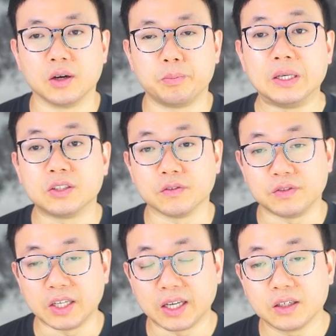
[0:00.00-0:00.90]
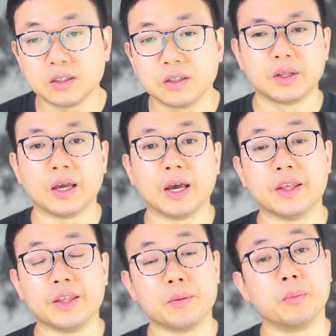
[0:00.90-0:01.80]
piece of data. And
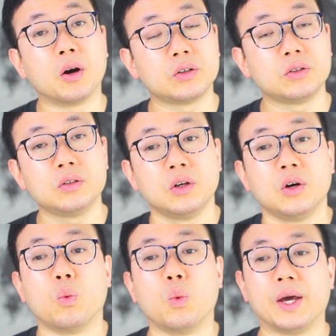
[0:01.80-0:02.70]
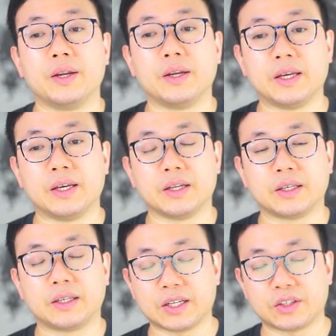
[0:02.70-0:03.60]
then the model, when
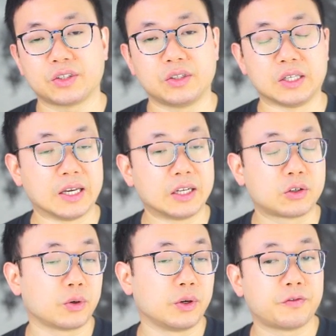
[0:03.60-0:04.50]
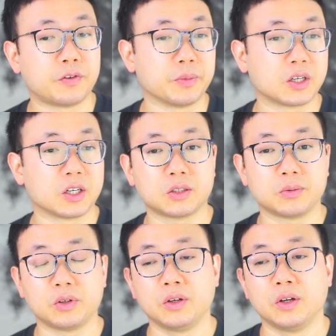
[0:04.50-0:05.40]
it gets the inquiry from the
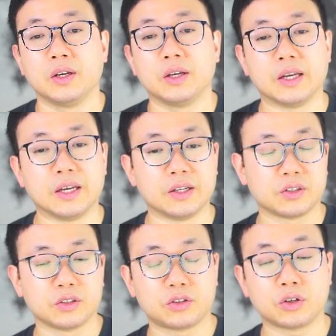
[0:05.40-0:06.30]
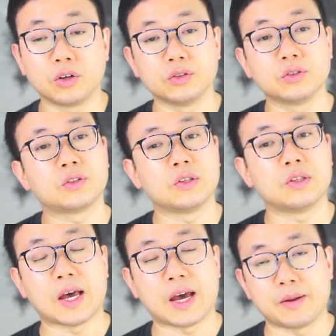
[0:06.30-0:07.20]
customer, it turns
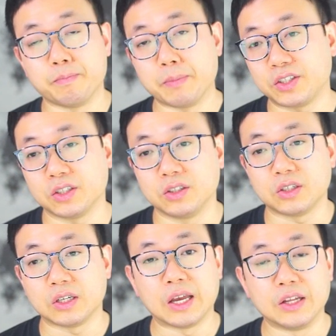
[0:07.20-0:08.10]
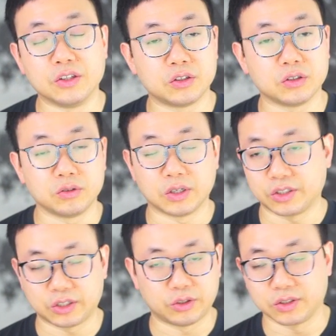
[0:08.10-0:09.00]
that message into a
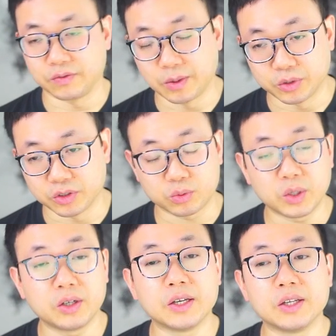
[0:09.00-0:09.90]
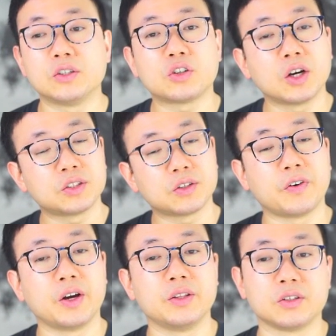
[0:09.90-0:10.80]
series of numbers as well, and then tries to
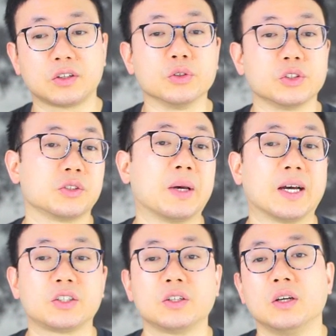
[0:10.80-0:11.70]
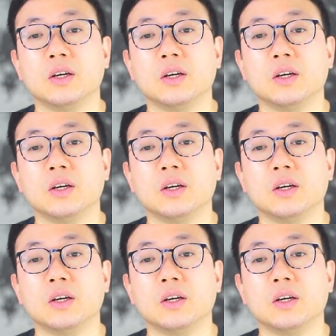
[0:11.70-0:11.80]
find the closest match.